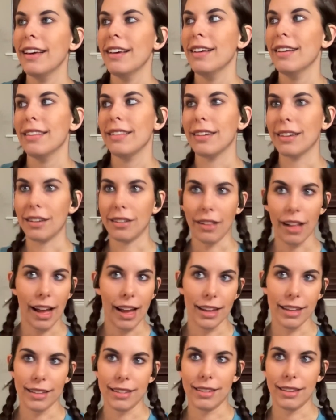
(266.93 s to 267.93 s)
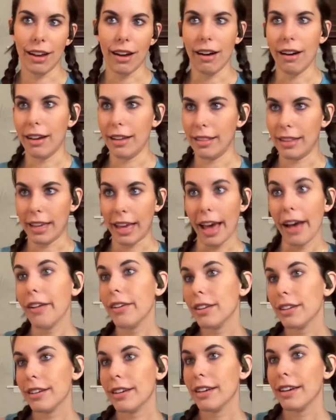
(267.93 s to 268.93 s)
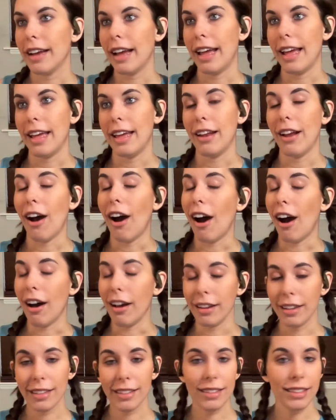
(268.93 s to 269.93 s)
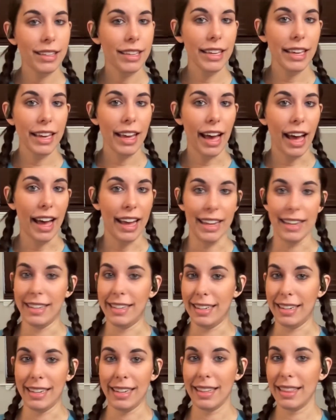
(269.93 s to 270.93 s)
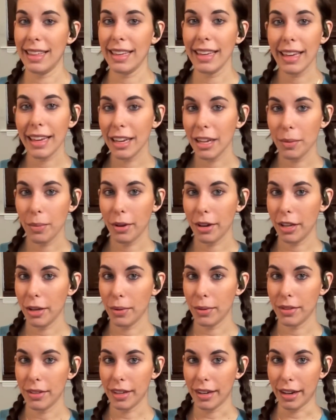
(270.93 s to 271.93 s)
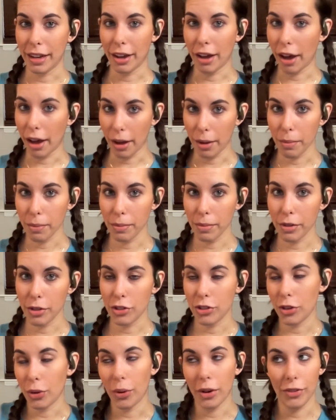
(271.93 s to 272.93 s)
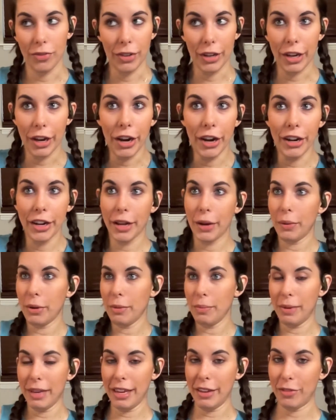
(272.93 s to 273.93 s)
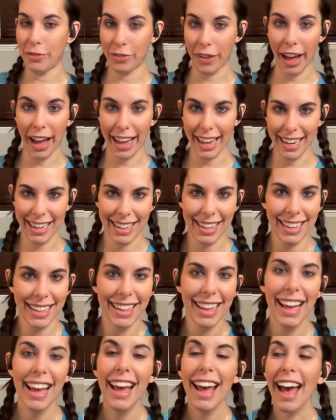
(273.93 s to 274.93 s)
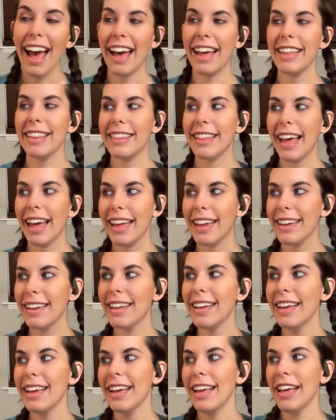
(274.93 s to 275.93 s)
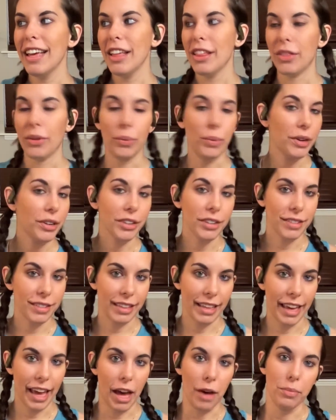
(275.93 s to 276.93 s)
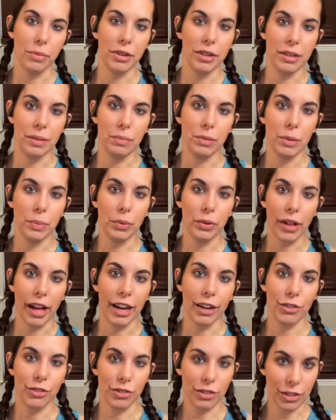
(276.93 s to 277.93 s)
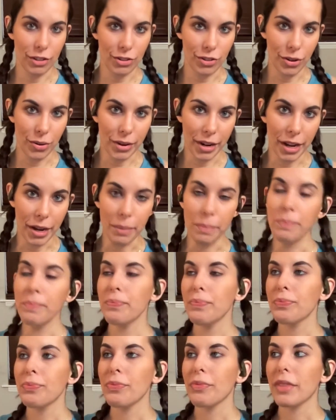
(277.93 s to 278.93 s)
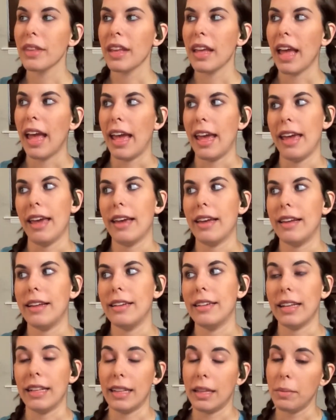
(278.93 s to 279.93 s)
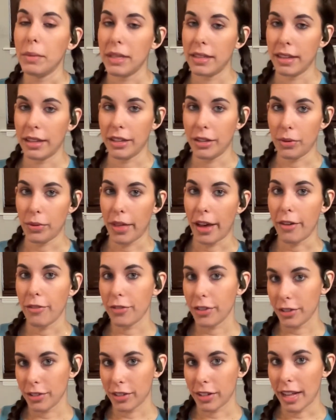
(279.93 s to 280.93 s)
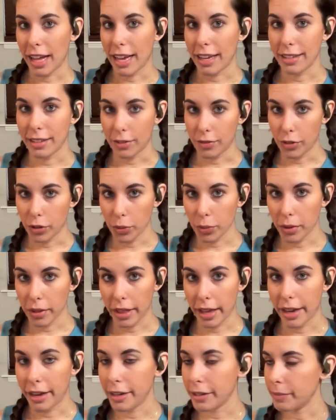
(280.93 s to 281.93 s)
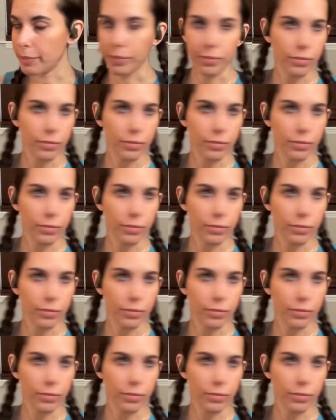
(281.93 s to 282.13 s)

the class on the calendar and honestly, I didn't think anybody was going to come, so I figured it would be fine. And then the weirdest thing happened and people actually showed up. And let me tell you, that first class, if you were there,